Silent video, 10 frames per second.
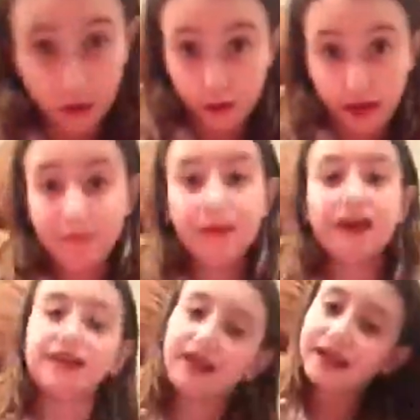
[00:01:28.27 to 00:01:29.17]
you him
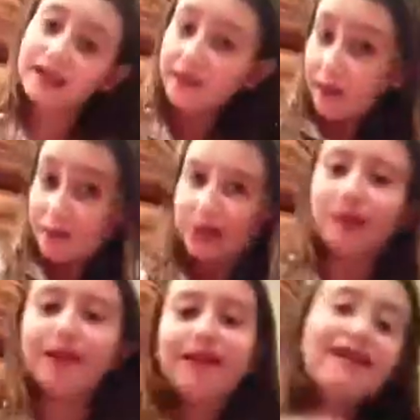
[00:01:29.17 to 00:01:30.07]
until he's in an
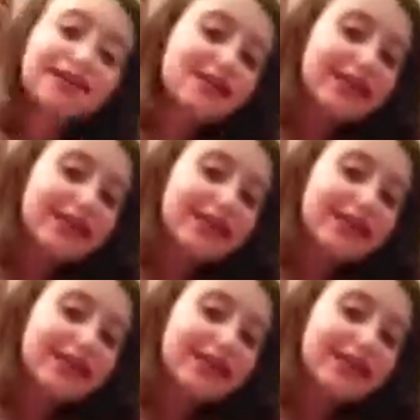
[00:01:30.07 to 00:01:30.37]
episode. So